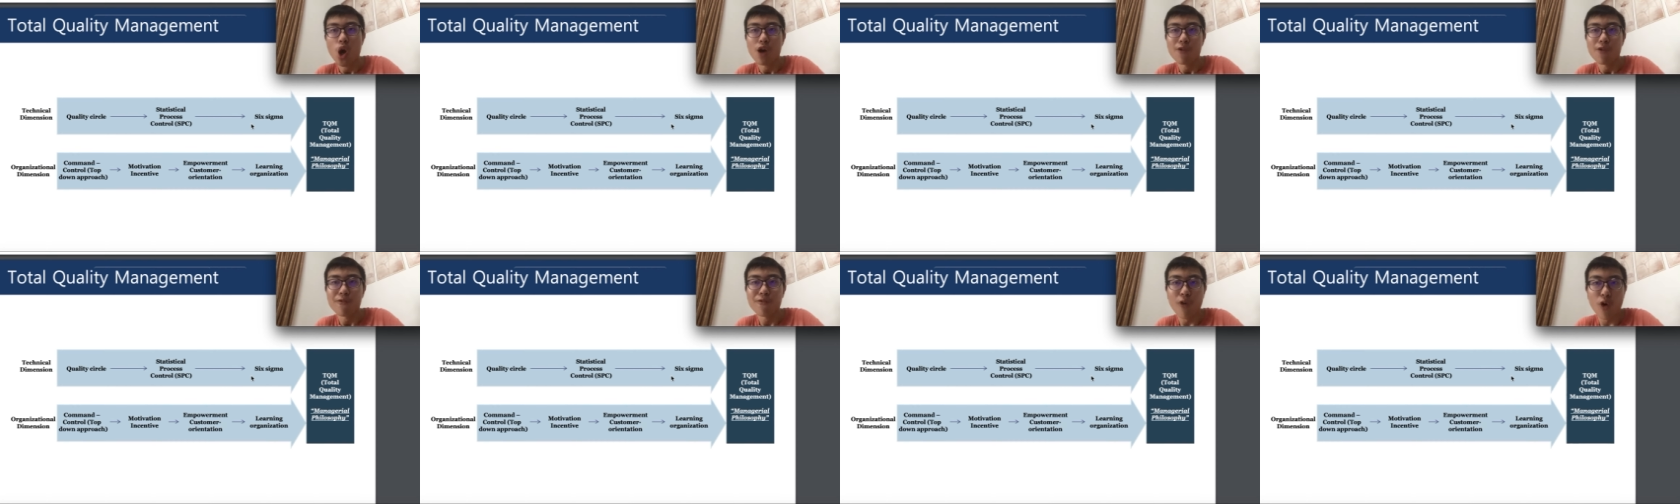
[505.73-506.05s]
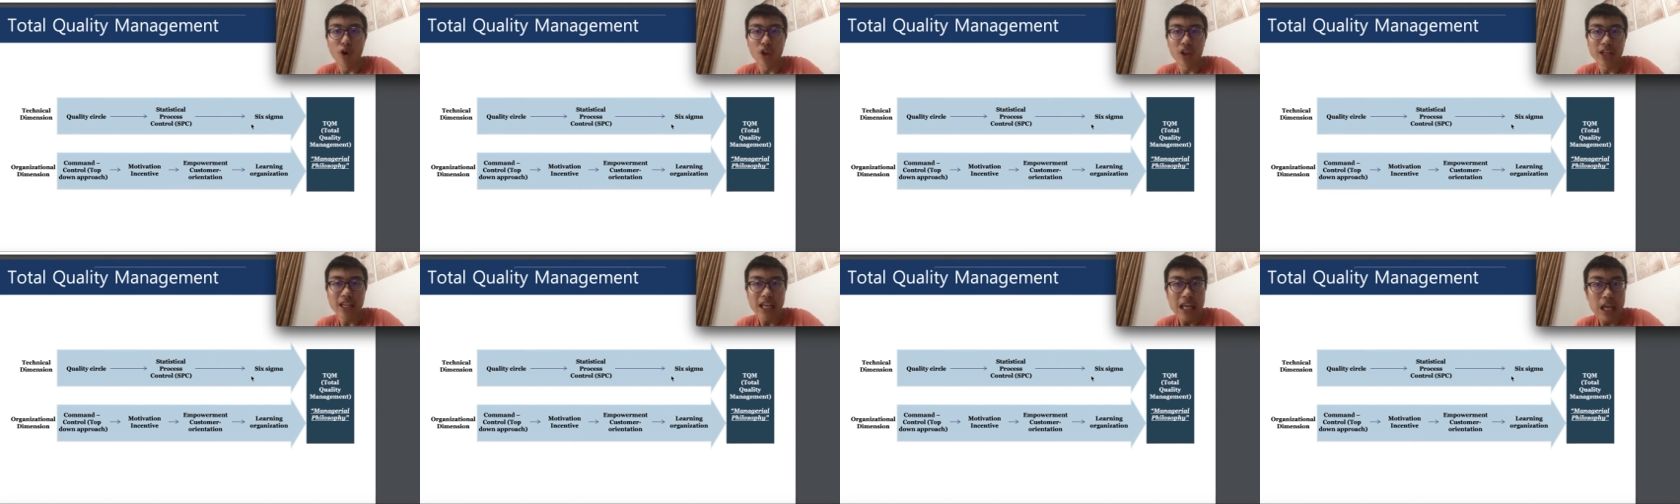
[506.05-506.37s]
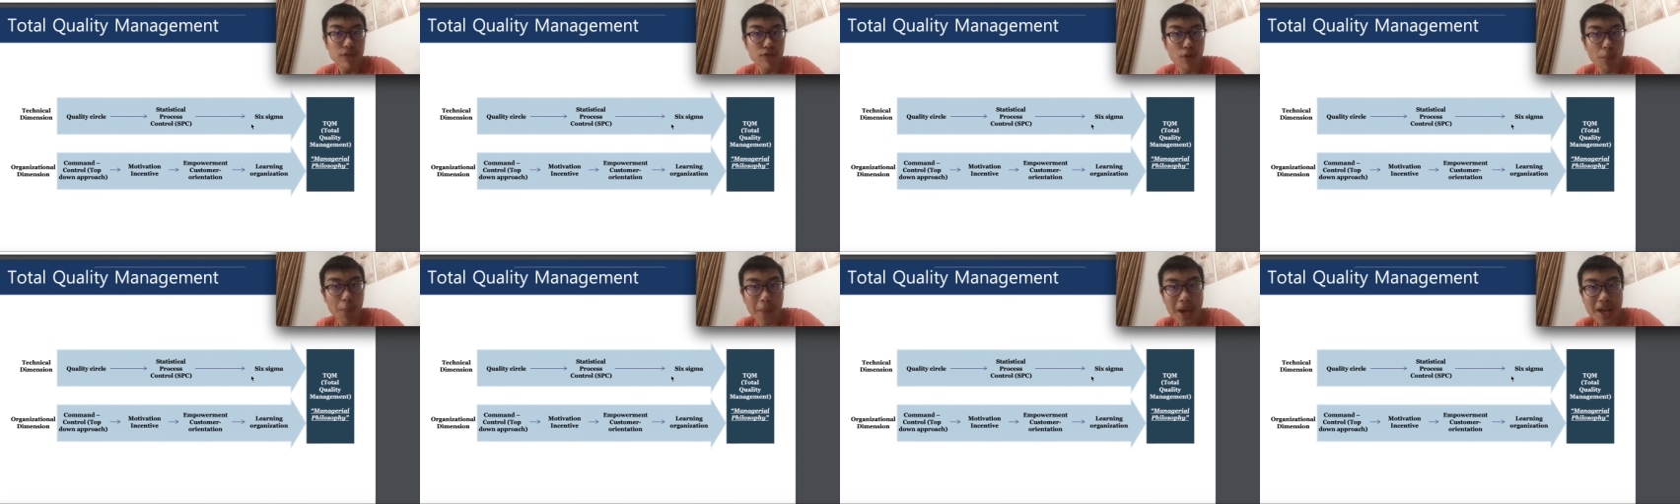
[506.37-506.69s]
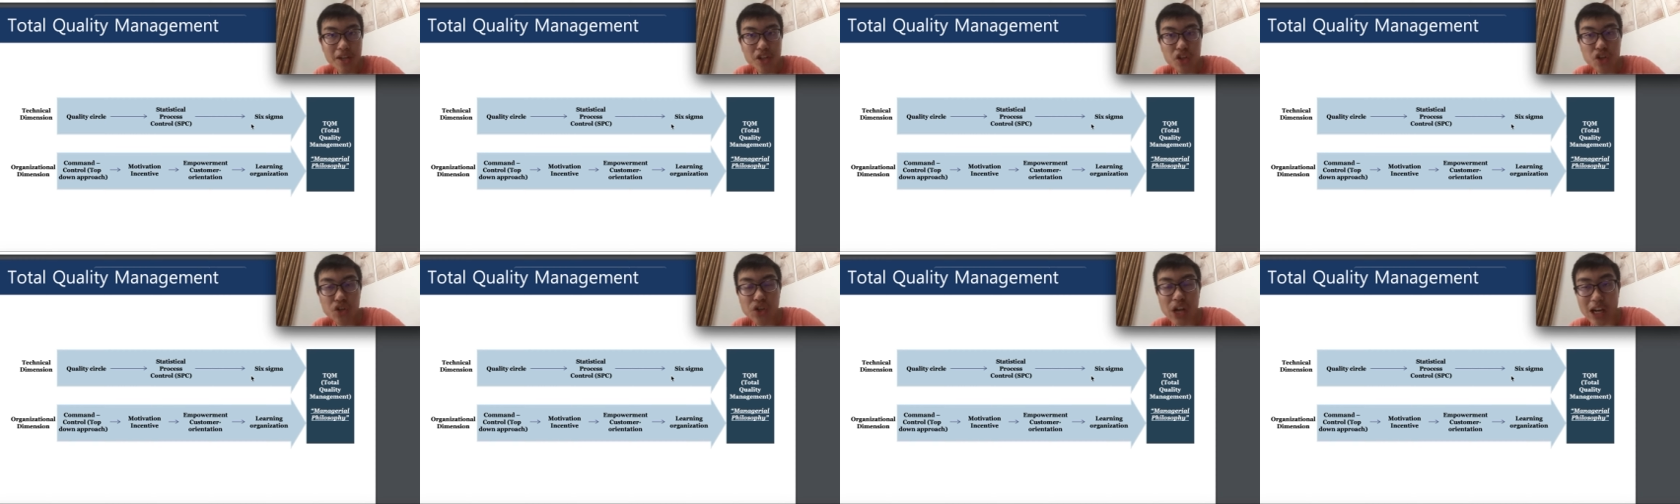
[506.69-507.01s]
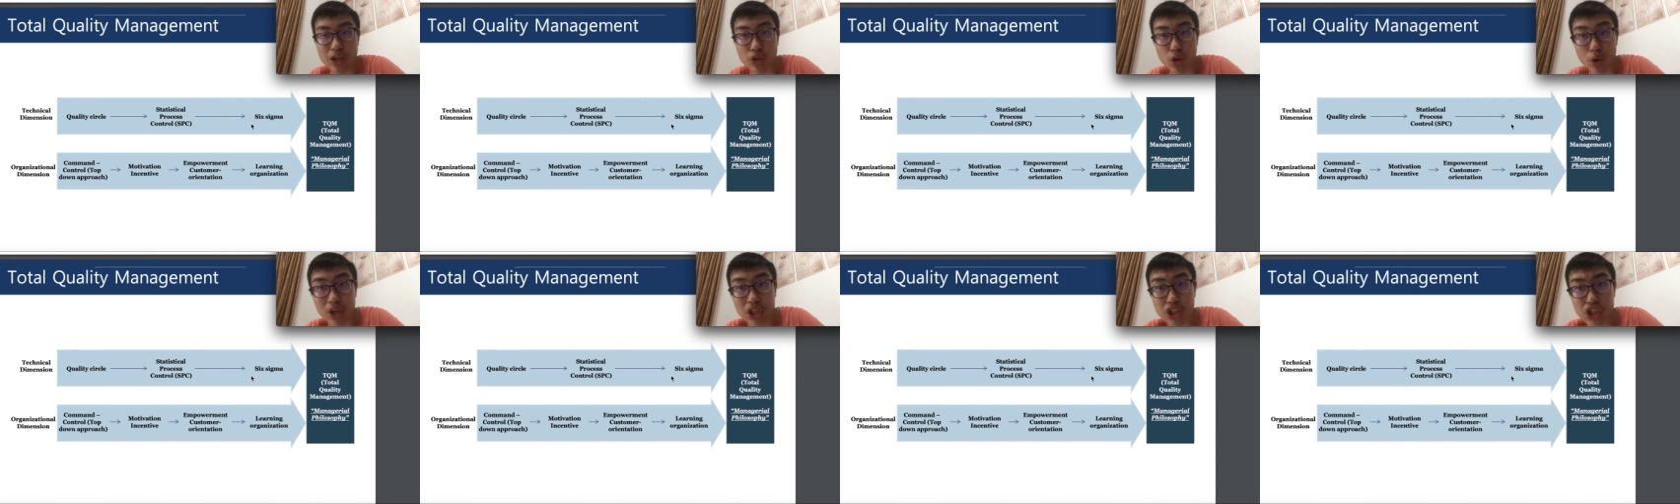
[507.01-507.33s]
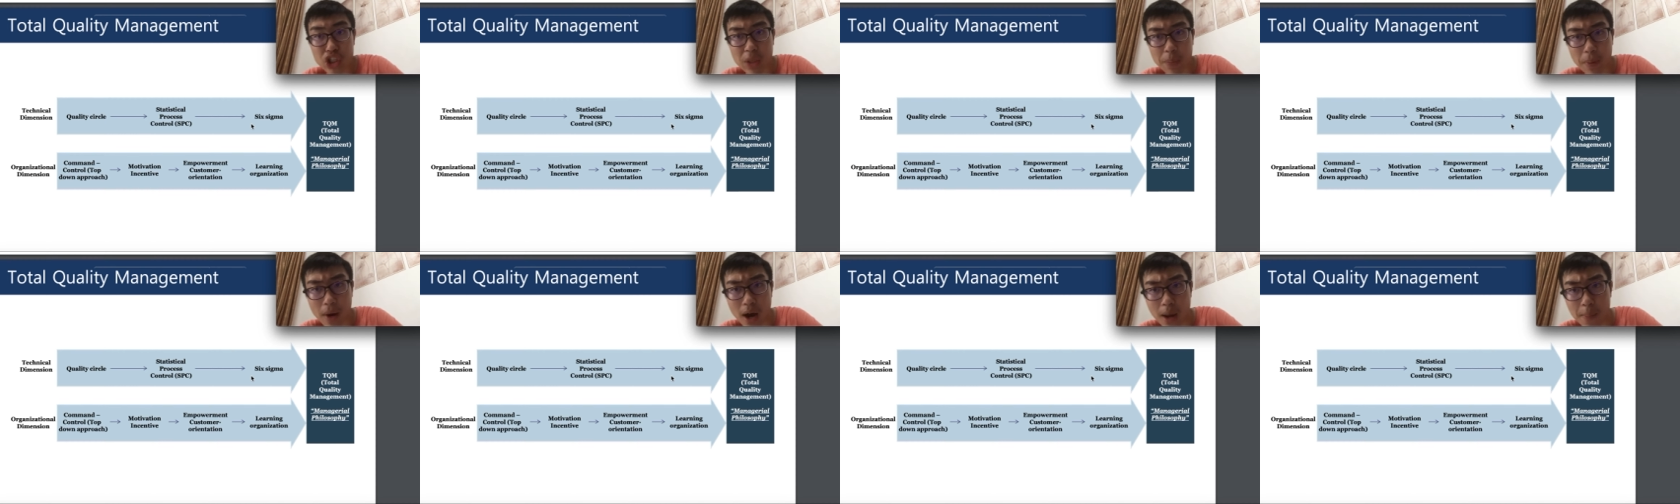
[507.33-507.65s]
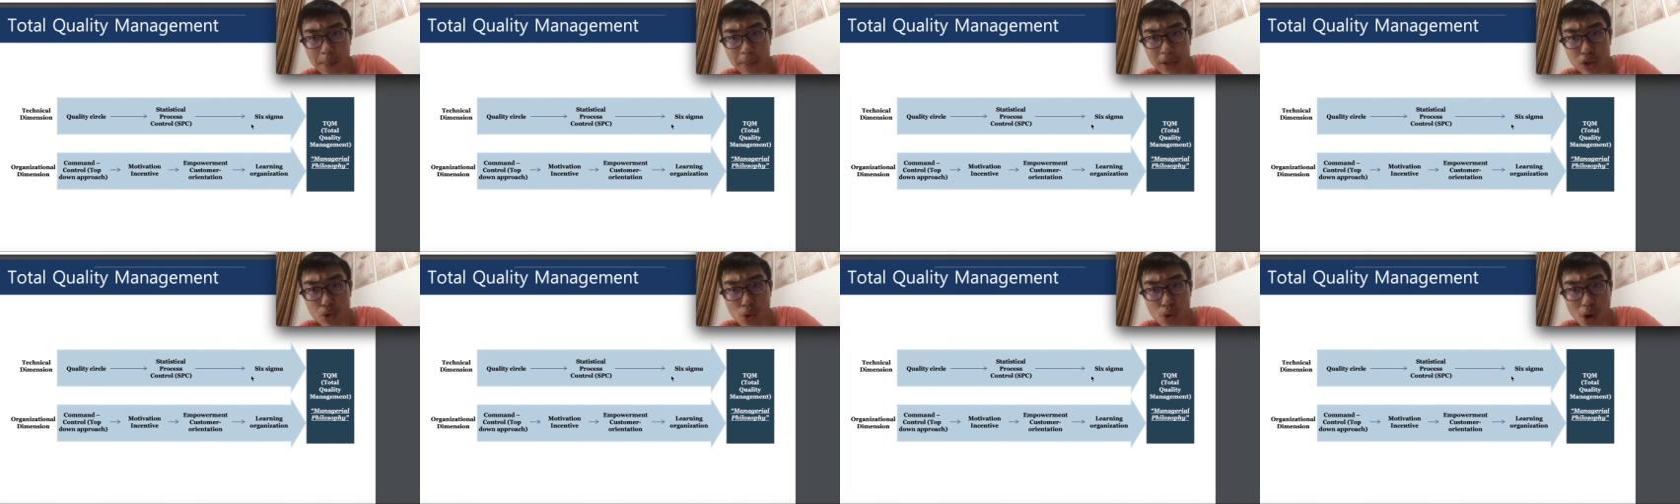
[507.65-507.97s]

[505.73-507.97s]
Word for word: for the information technology department to